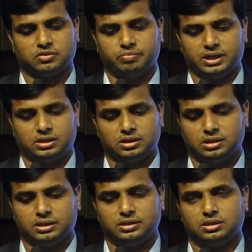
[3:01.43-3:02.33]
of
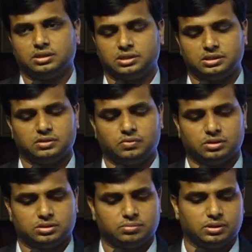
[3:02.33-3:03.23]
bacteria in the treated
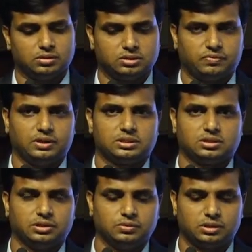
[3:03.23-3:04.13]
water because of lesser
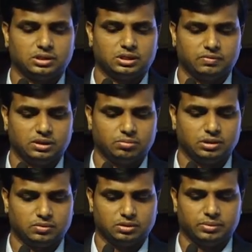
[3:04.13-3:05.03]
nutrient available
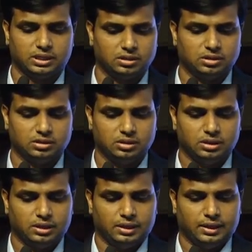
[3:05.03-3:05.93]
to the bacteria,
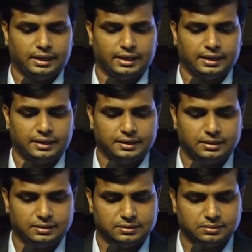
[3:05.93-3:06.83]
and
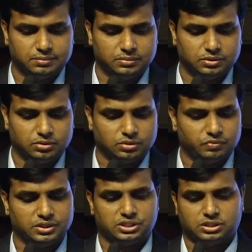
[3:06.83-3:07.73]
due to
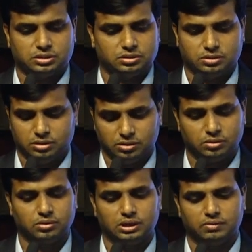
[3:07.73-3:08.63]
which the
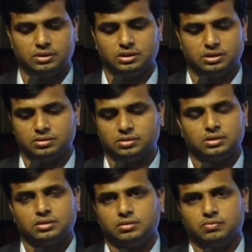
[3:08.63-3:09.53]
odor level in the
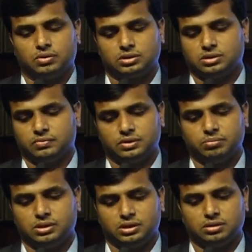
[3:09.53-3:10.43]
water would
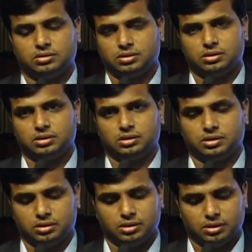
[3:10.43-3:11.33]
be
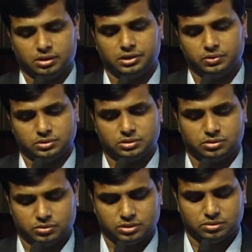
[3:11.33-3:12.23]
reduced
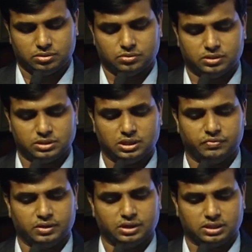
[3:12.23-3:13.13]
to a
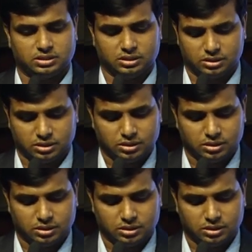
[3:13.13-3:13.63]
significant extent.